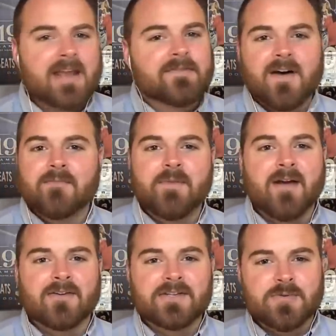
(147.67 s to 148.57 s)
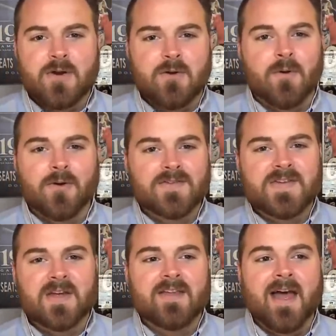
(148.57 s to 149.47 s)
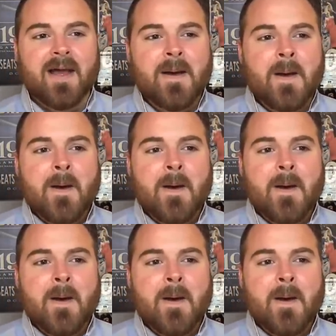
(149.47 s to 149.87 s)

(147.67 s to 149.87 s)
85 Bears. That's what I wrote on Sunday.